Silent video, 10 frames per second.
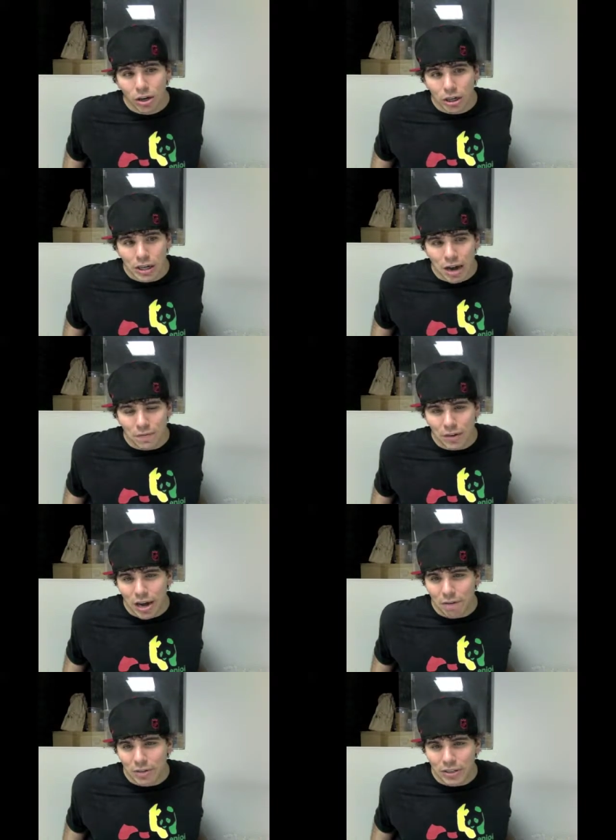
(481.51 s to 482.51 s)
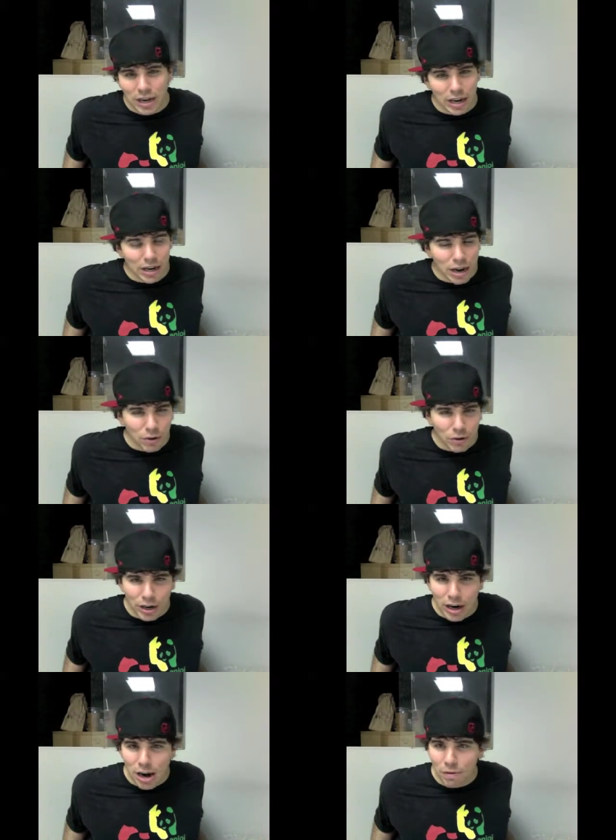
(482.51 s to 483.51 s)
You have to have this. I don't
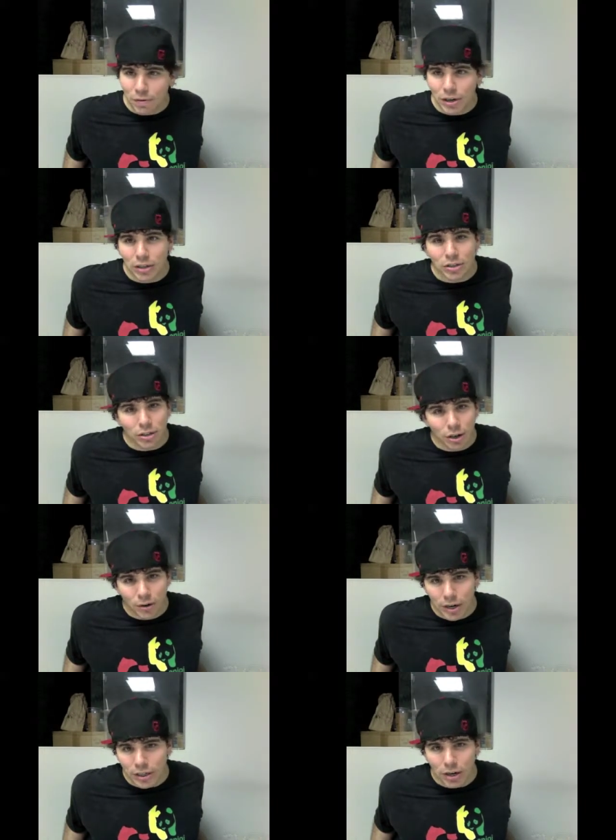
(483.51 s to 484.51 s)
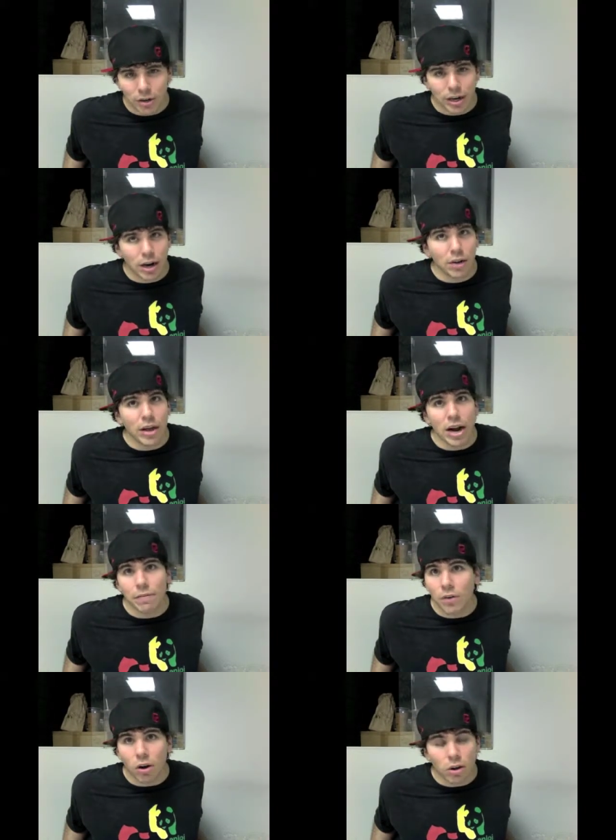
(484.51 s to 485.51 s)
care how freaking slow it is. I don't care that
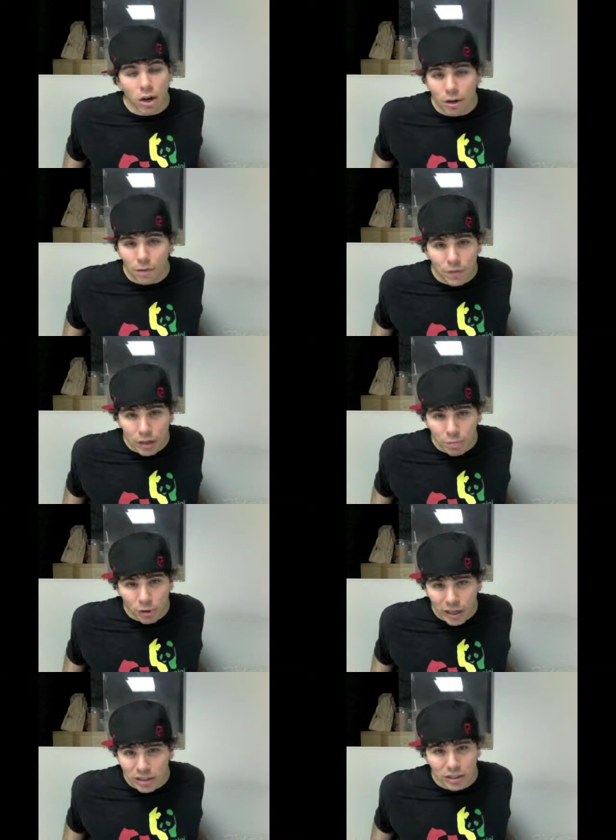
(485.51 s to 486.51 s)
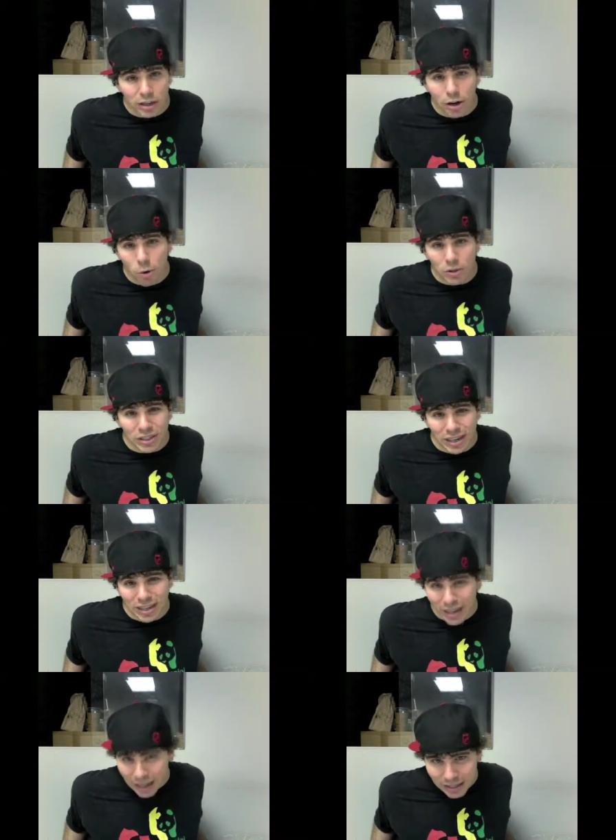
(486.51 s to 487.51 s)
I've called 150 places and no one said
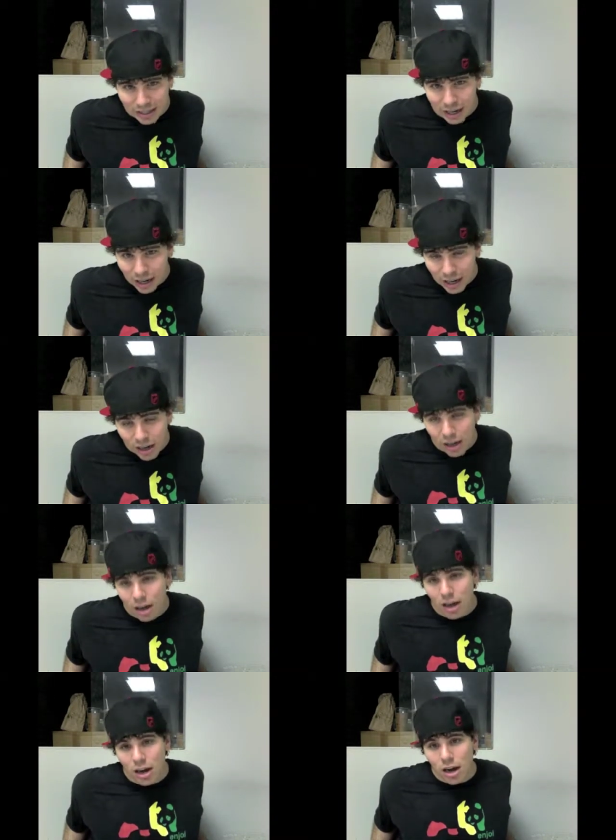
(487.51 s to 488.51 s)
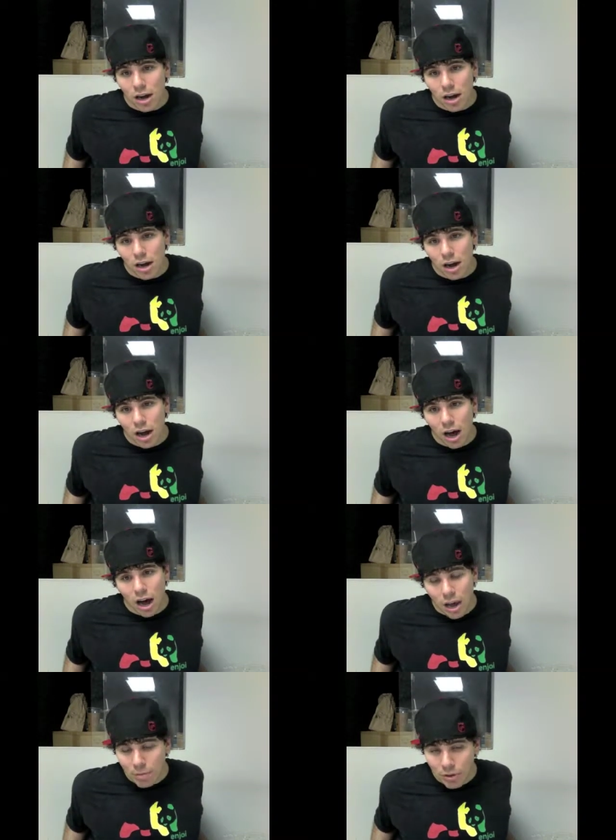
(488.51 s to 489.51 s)
yes yet.
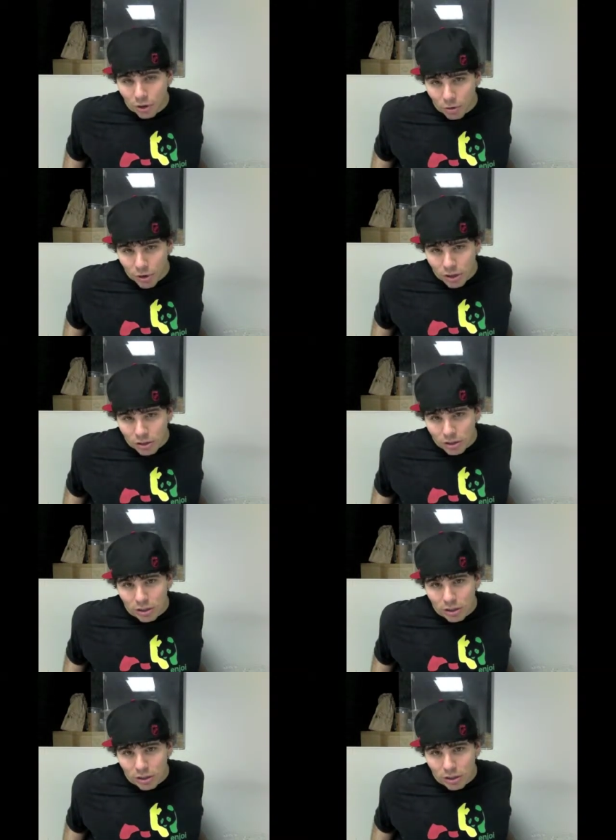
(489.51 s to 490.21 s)
I'm determined.